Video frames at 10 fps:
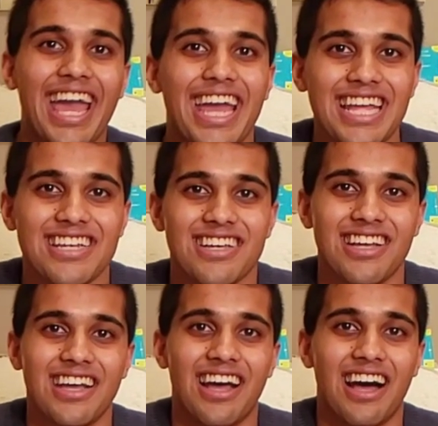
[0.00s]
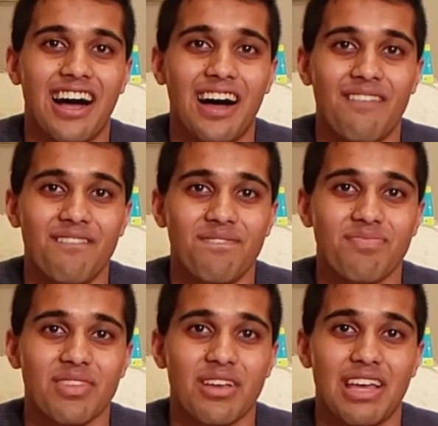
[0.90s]
And
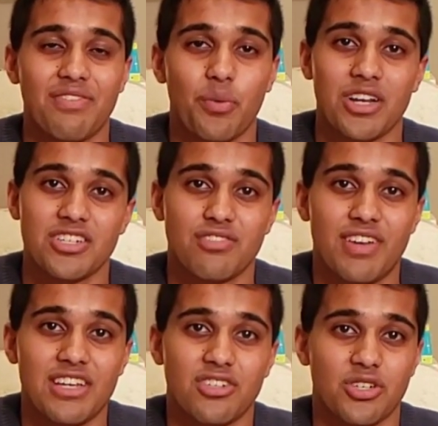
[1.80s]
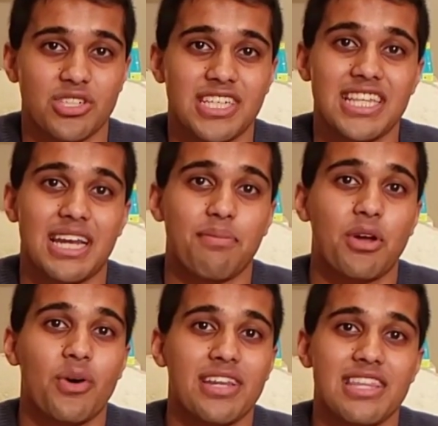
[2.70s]
if you watch those videos, you'll see that I'm
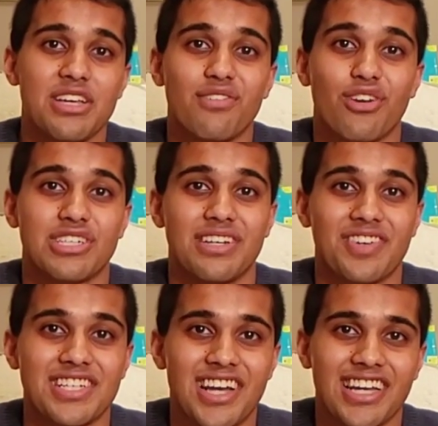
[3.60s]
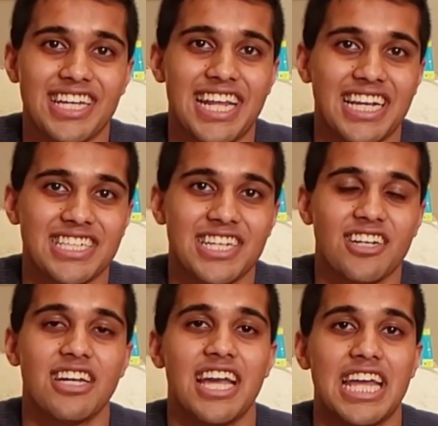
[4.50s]
going to the University of Kentucky next
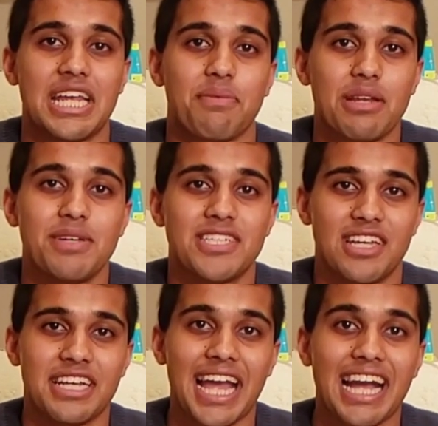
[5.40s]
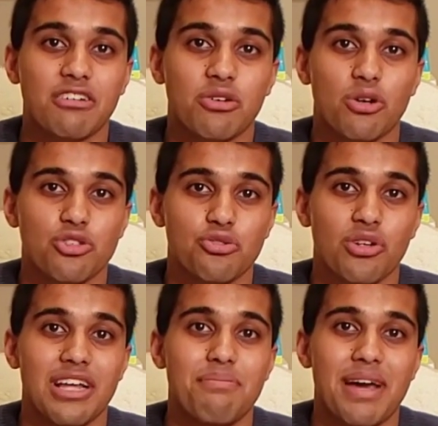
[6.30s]
year, and I'm going to be studying
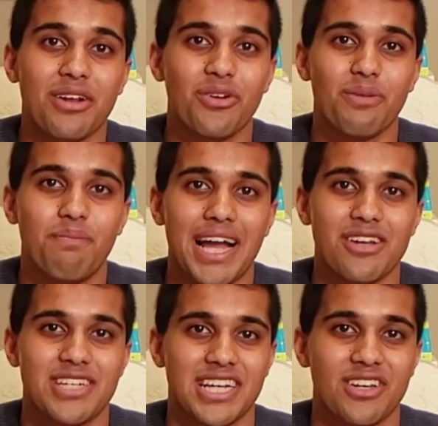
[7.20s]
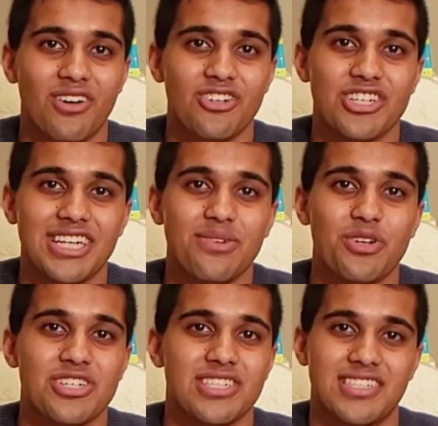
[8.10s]
agricultural and medical biotechnology,
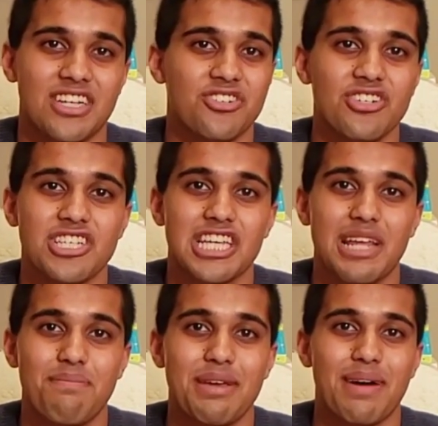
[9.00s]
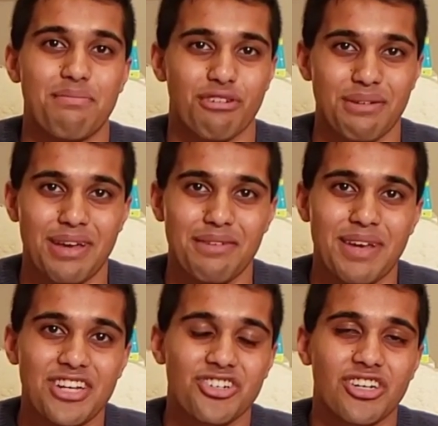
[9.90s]
which is essentially just going to be my pre-med
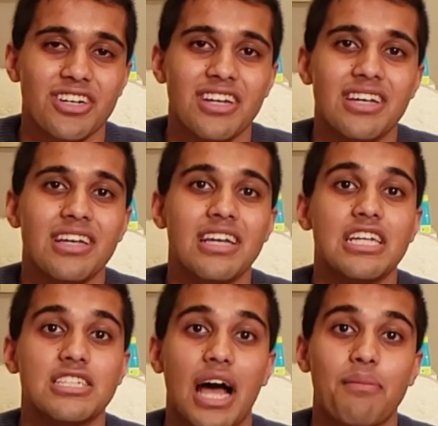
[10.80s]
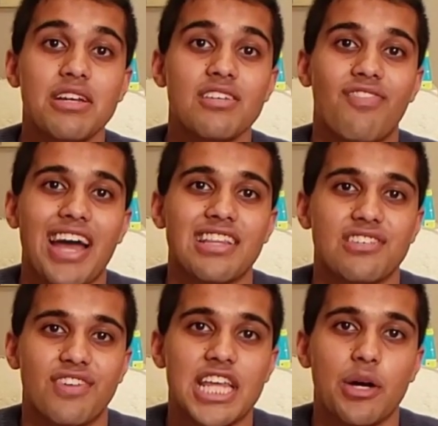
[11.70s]
major. So I'm going to divide
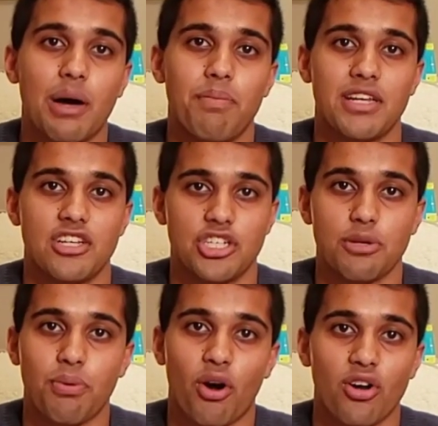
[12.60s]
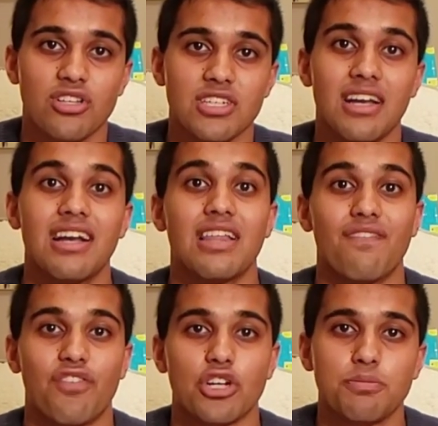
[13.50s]
this video up into two parts.
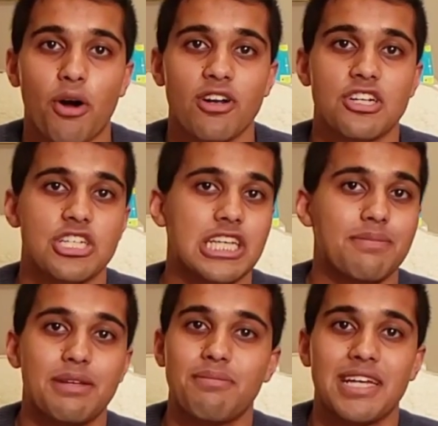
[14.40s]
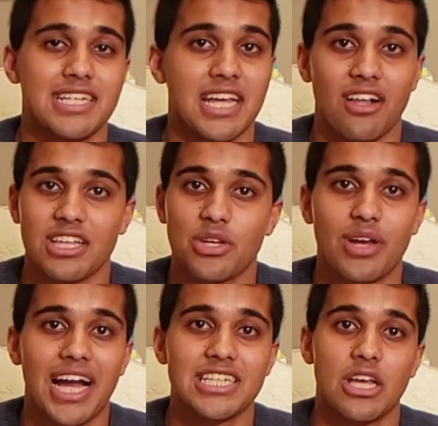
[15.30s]
The first part is just going to be me telling you
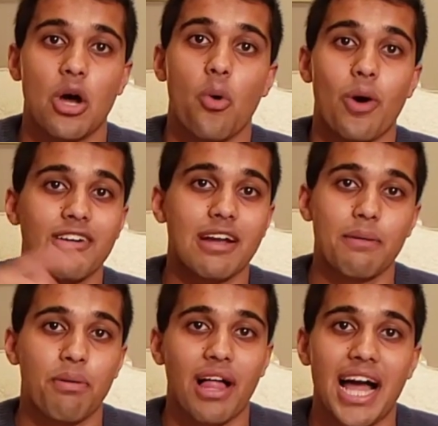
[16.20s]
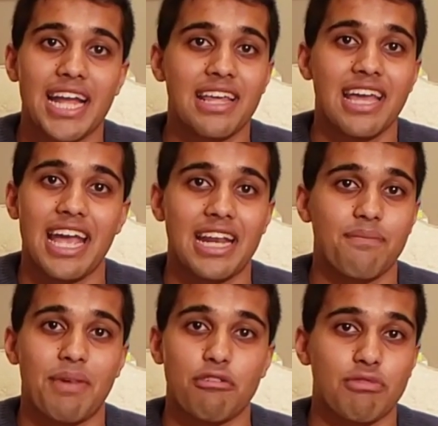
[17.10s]
guys where I applied
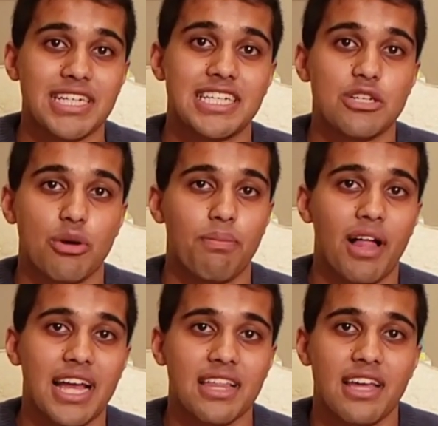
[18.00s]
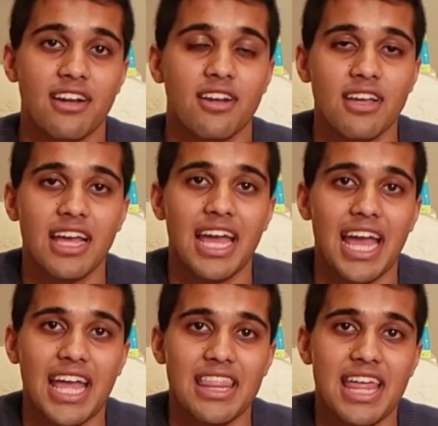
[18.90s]
and my reasoning to applying there,
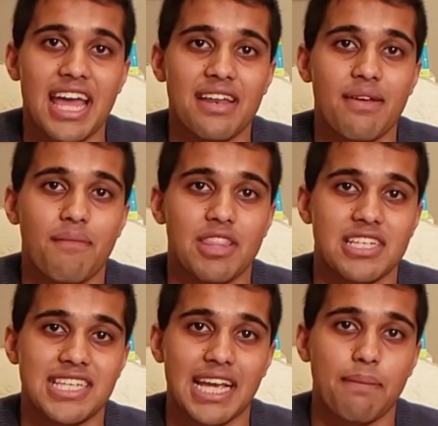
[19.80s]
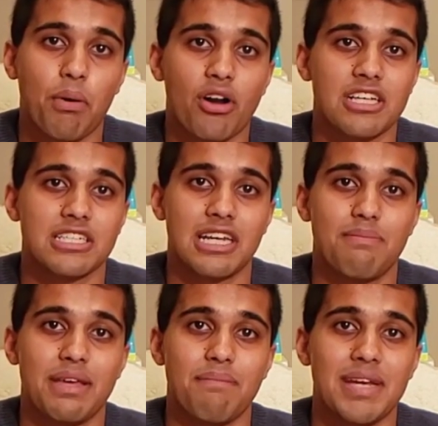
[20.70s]
and then the second part is going
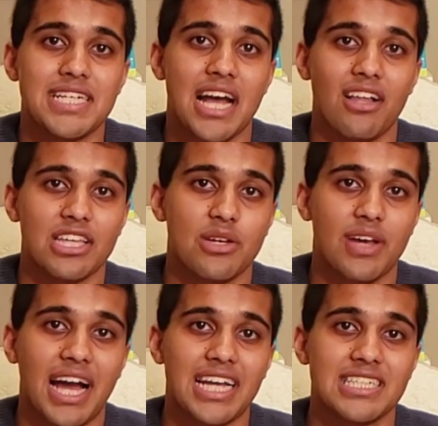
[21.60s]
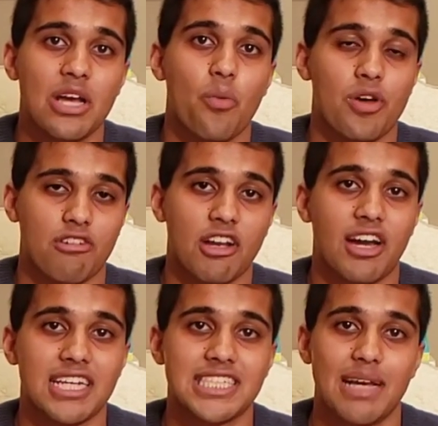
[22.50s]
to be me telling you guys whether I
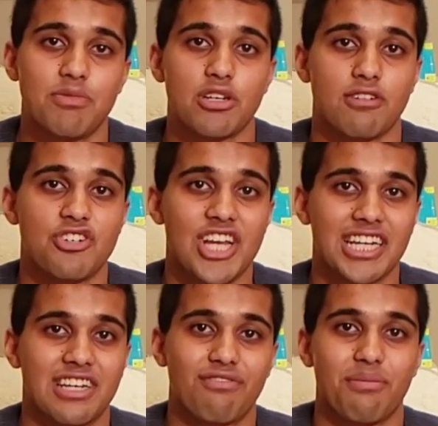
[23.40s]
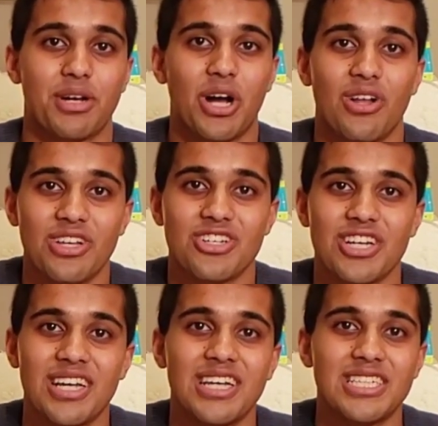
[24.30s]
got accepted or rejected from a college.
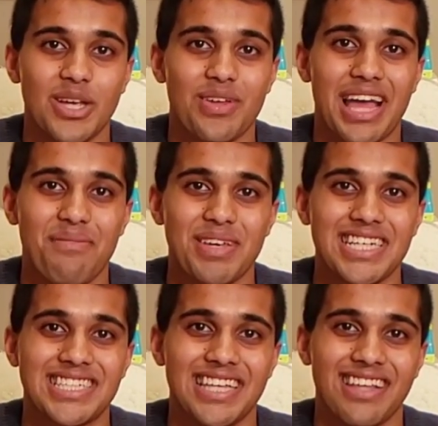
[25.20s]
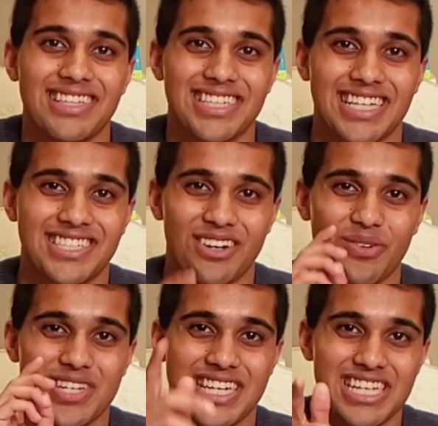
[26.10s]
So with that being said, let's get
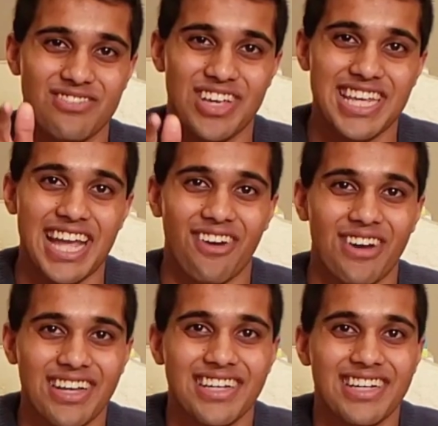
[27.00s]
started with today's video.